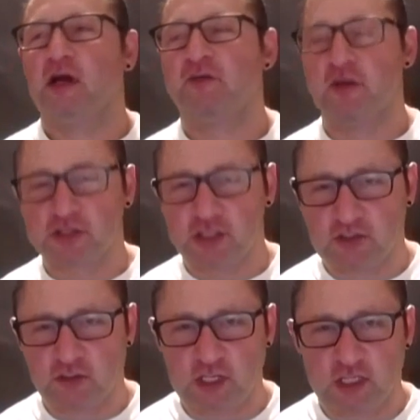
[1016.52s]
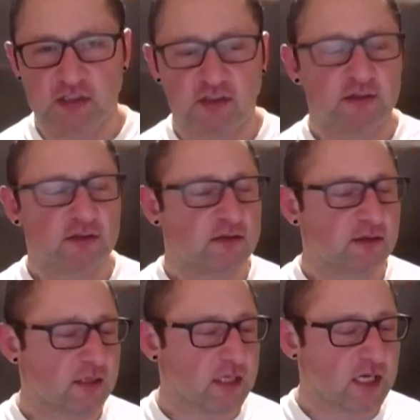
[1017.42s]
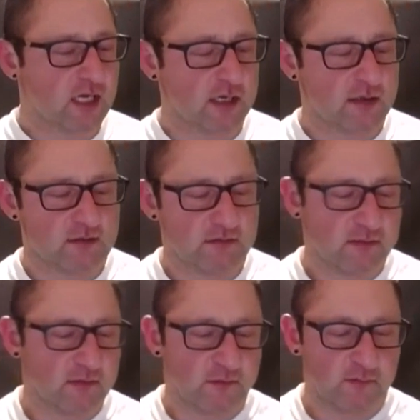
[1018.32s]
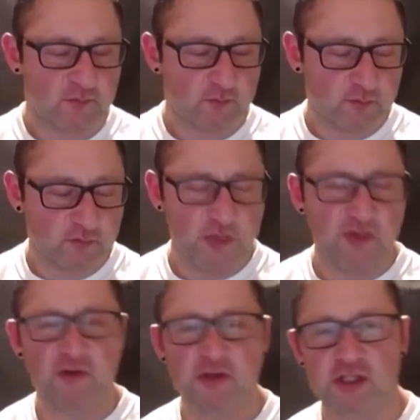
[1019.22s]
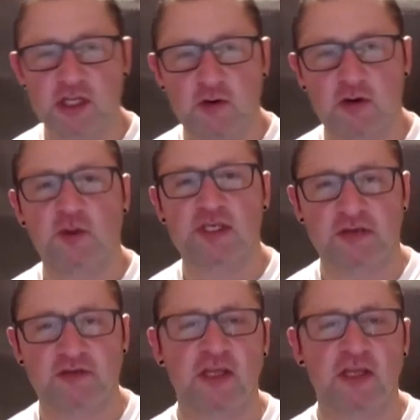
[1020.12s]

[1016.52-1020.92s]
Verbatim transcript: functioning toilet. Uh, maybe a functioning urinal, but definitely a